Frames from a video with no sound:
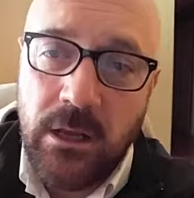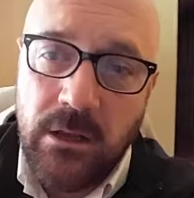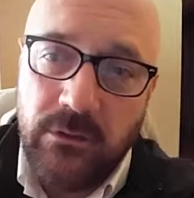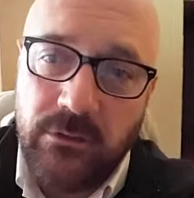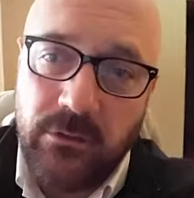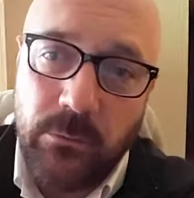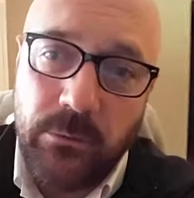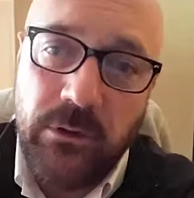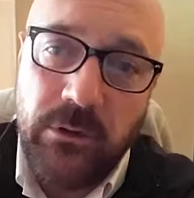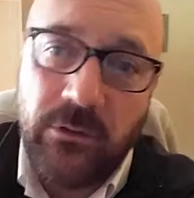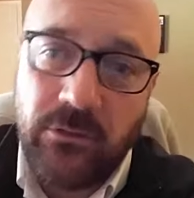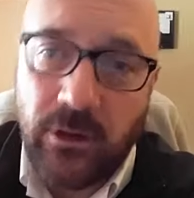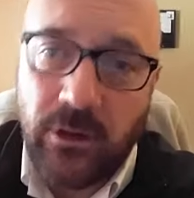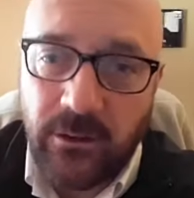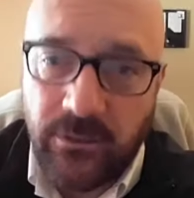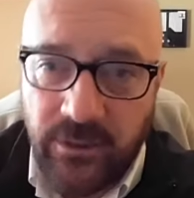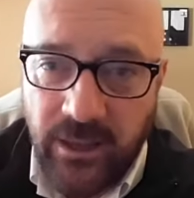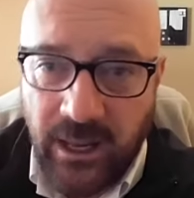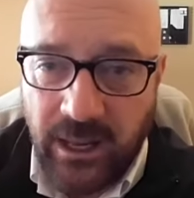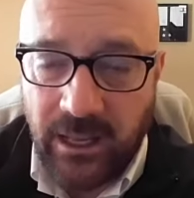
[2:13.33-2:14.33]
So when you
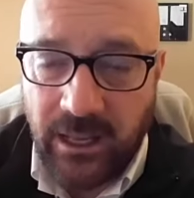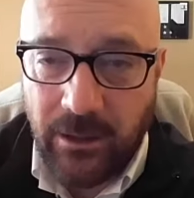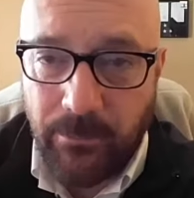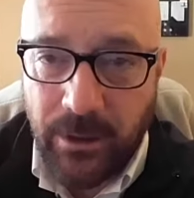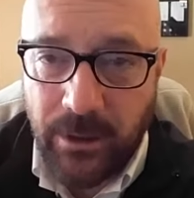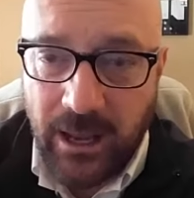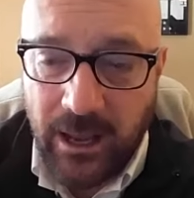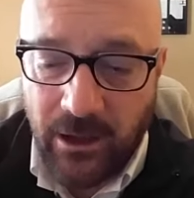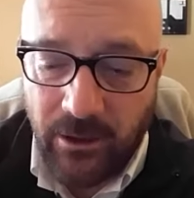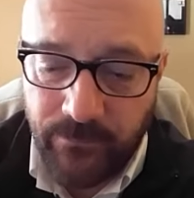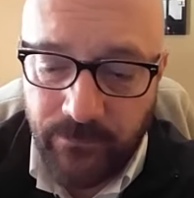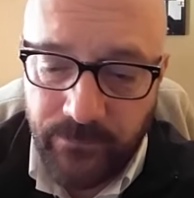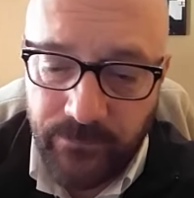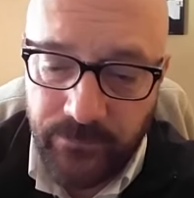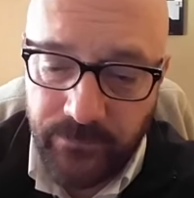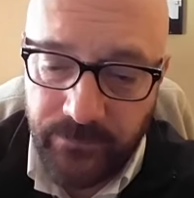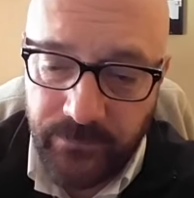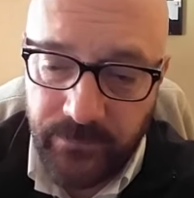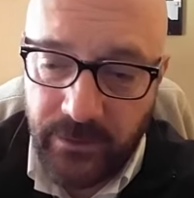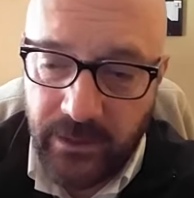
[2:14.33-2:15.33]
start thinking about
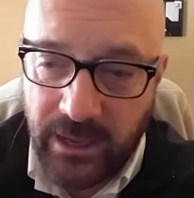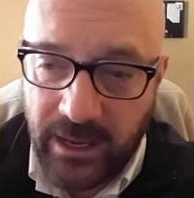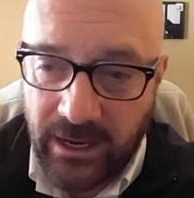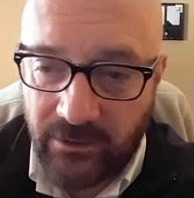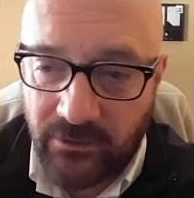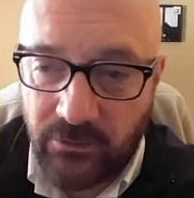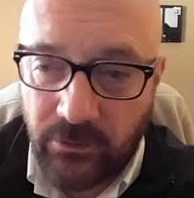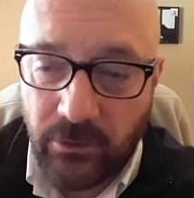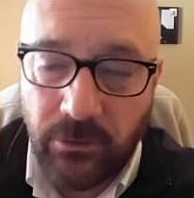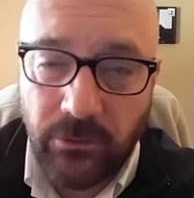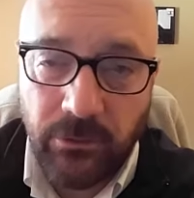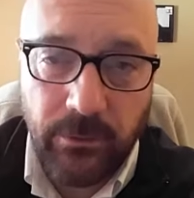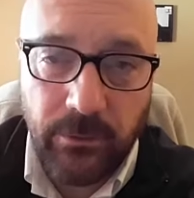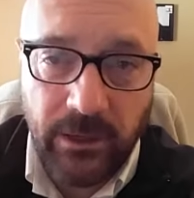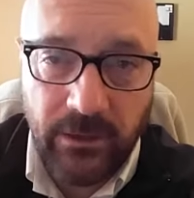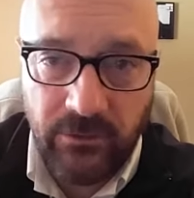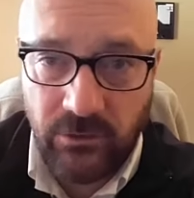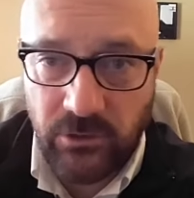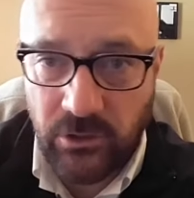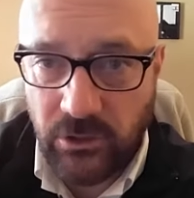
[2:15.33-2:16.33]
external
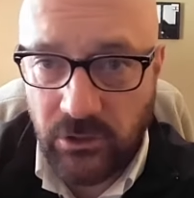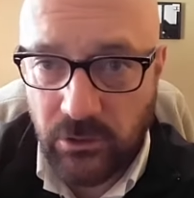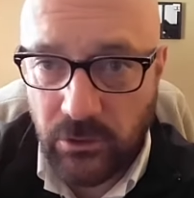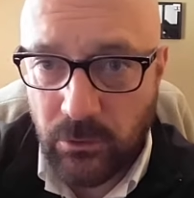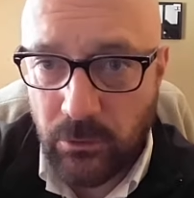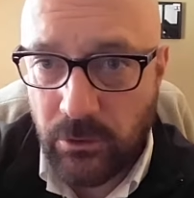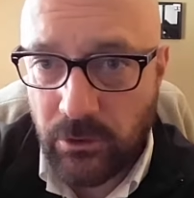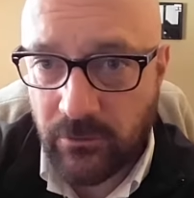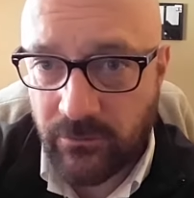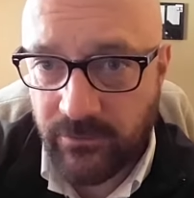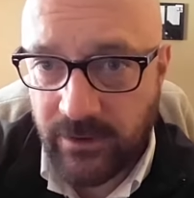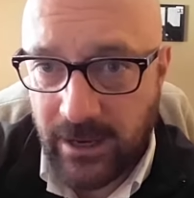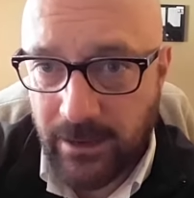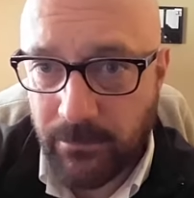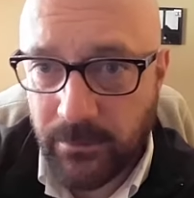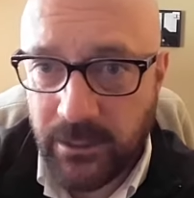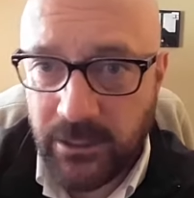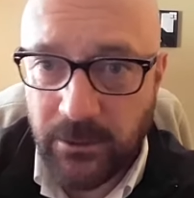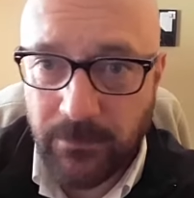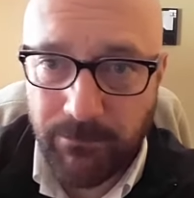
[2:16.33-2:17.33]
threats to you, your
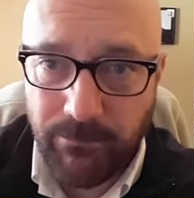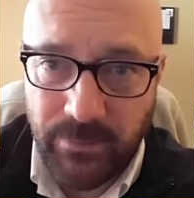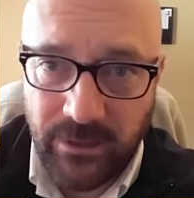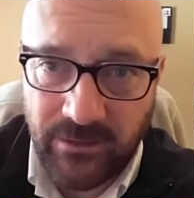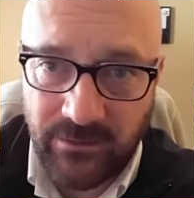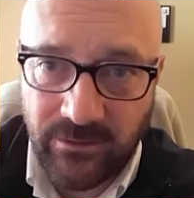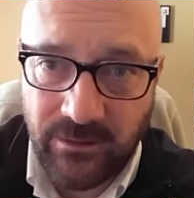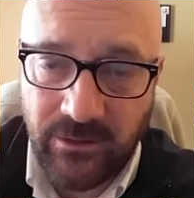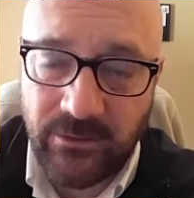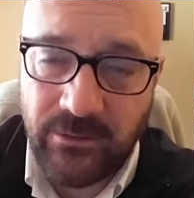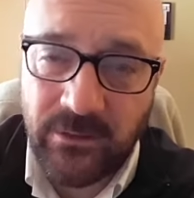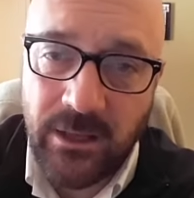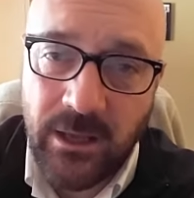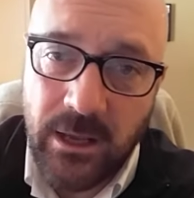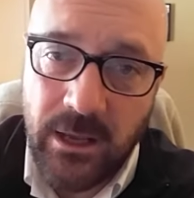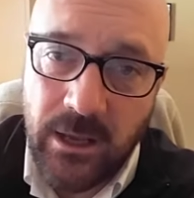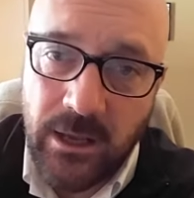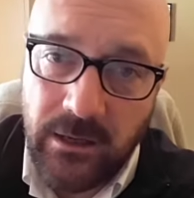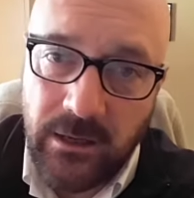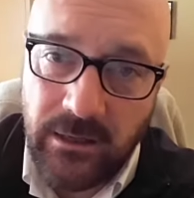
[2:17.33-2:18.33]
family, your business,
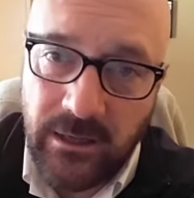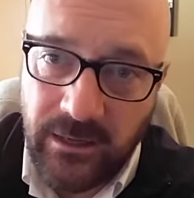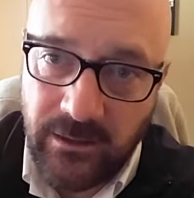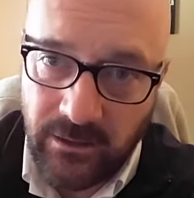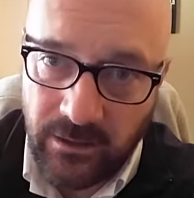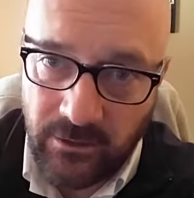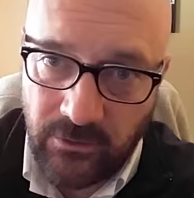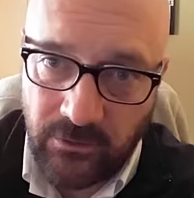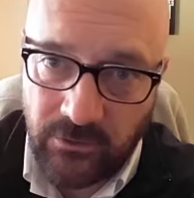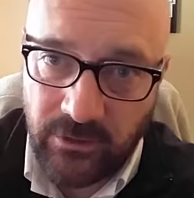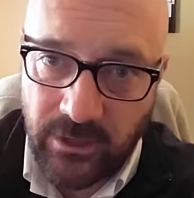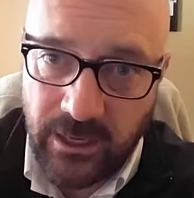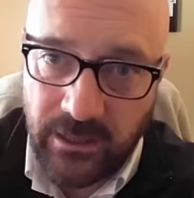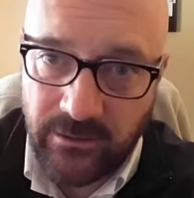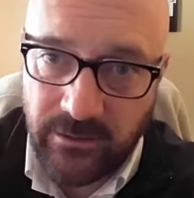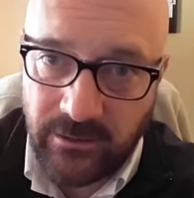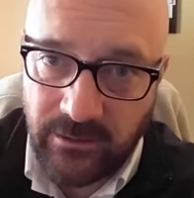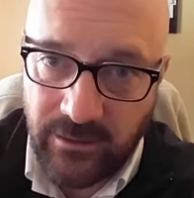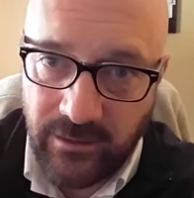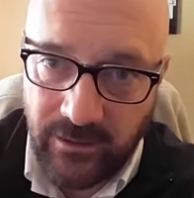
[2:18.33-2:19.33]
you need to understand
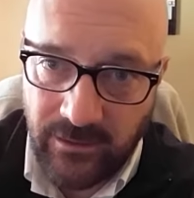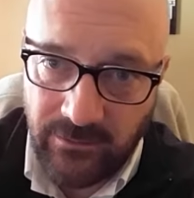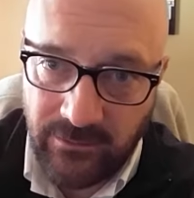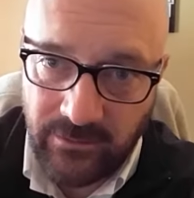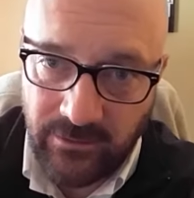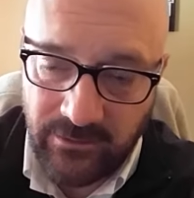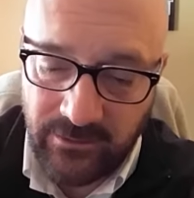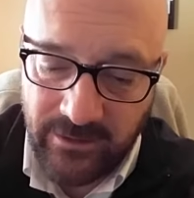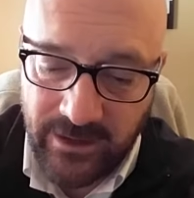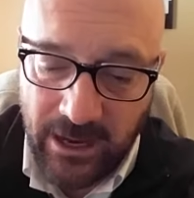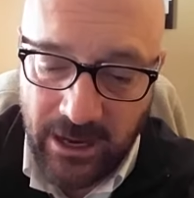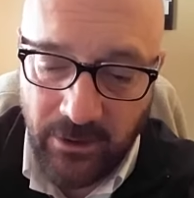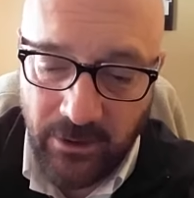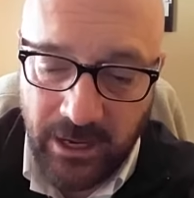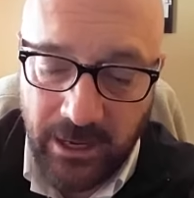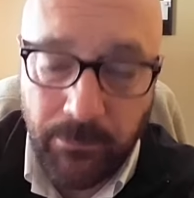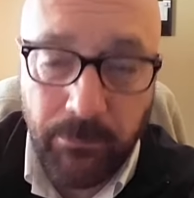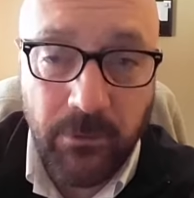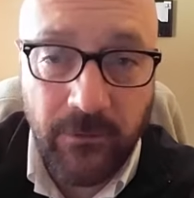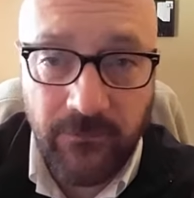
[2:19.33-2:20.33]
that this is now
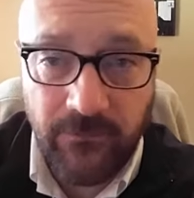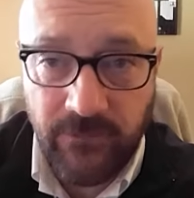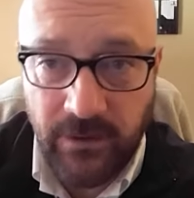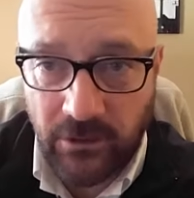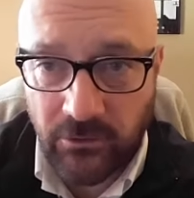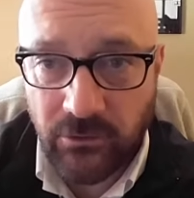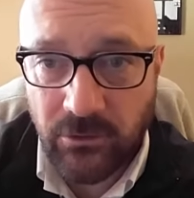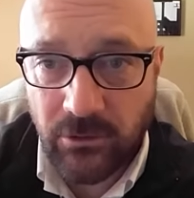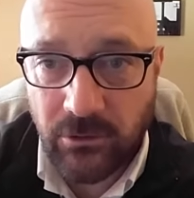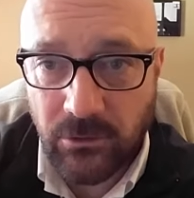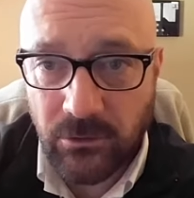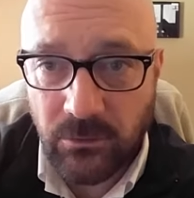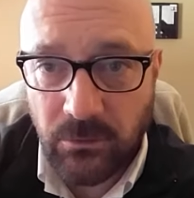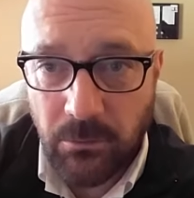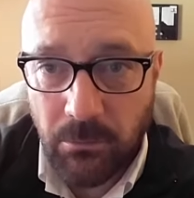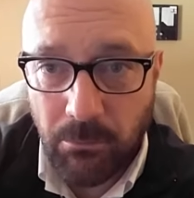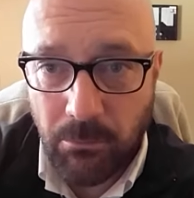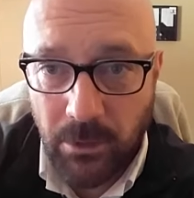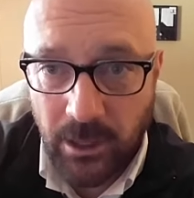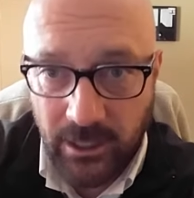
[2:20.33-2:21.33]
a professional
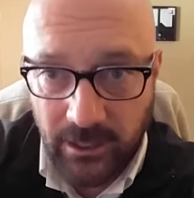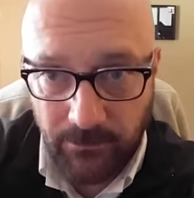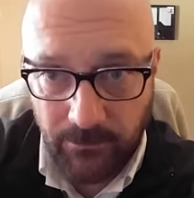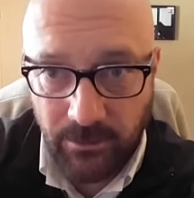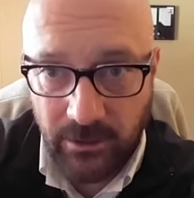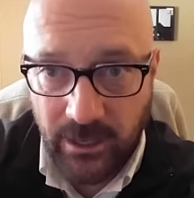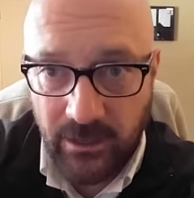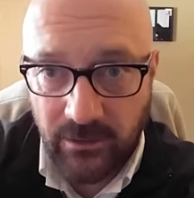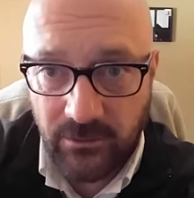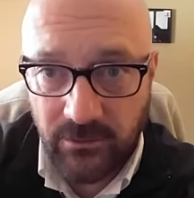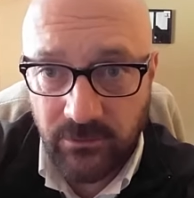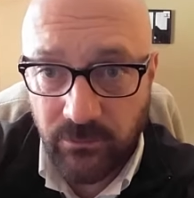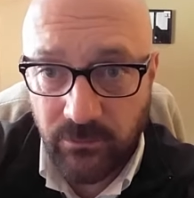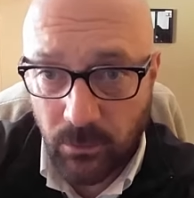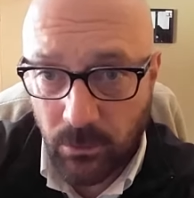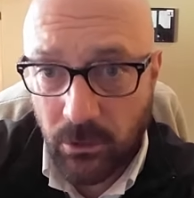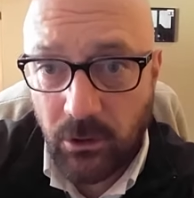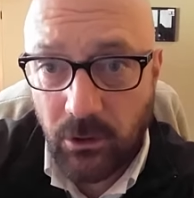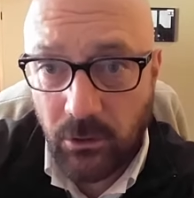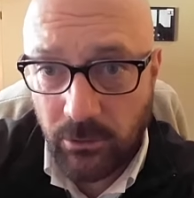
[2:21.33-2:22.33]
marketplace
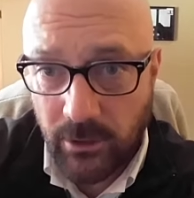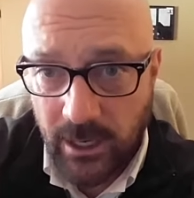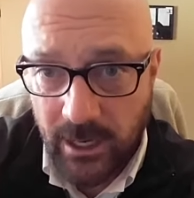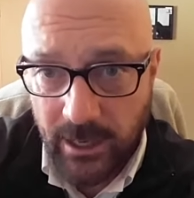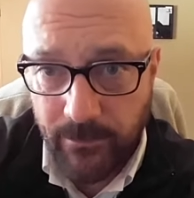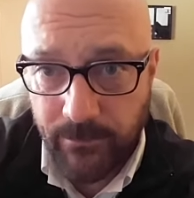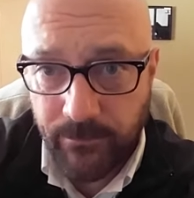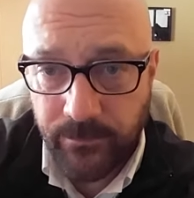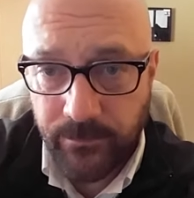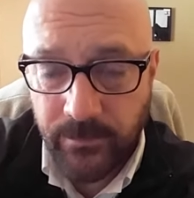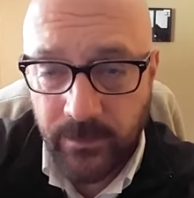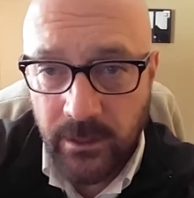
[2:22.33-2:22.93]
for crime.